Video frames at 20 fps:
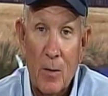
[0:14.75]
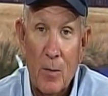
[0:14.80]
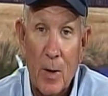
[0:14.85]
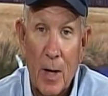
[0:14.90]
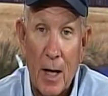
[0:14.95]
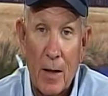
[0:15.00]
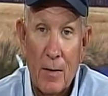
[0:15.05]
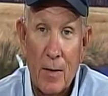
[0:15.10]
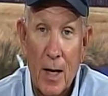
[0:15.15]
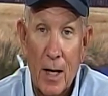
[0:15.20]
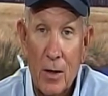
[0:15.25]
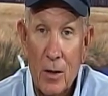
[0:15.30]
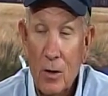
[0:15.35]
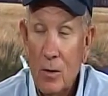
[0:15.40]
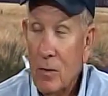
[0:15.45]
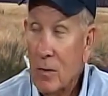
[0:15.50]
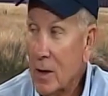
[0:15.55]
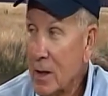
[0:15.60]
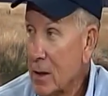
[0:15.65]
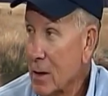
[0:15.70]
but I do
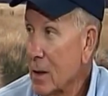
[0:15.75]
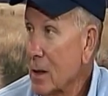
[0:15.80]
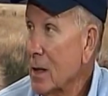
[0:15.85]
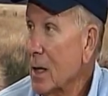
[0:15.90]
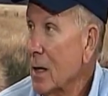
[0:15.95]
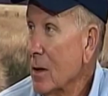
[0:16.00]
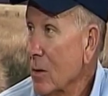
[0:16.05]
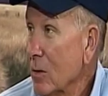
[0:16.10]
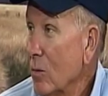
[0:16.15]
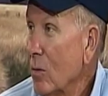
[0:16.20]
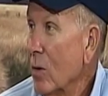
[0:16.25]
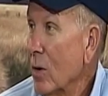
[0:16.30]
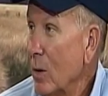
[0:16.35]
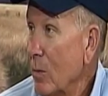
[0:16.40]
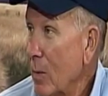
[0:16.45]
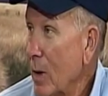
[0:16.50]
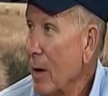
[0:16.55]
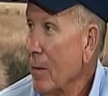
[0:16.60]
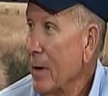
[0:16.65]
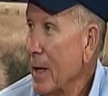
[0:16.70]
think the color of the water
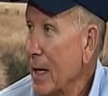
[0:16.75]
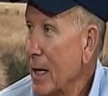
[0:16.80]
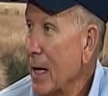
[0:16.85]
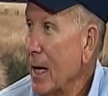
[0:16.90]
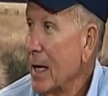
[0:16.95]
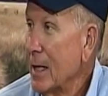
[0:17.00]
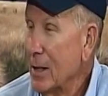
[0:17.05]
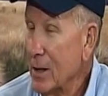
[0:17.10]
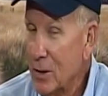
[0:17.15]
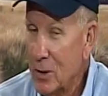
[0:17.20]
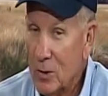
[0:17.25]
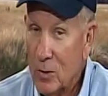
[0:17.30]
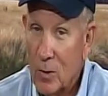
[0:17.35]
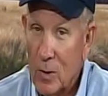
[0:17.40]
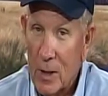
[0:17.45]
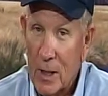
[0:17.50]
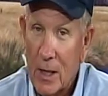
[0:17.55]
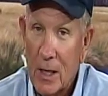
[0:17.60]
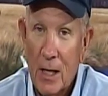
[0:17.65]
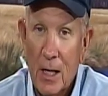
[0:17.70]
probably had a lot to do
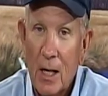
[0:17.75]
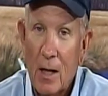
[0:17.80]
with it.